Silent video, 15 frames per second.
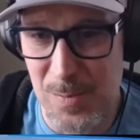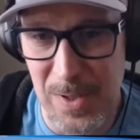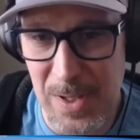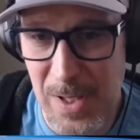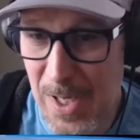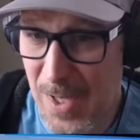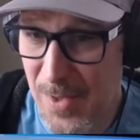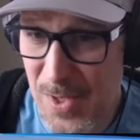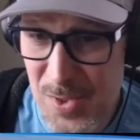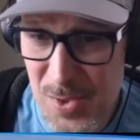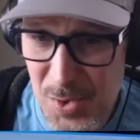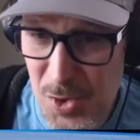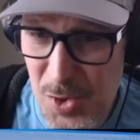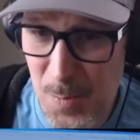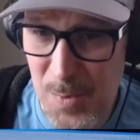but these are
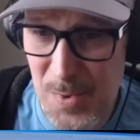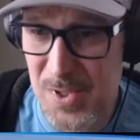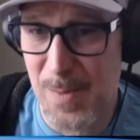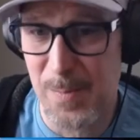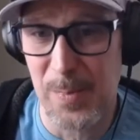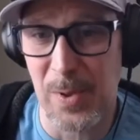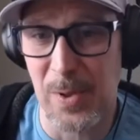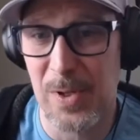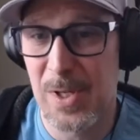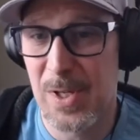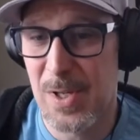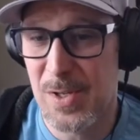super simple.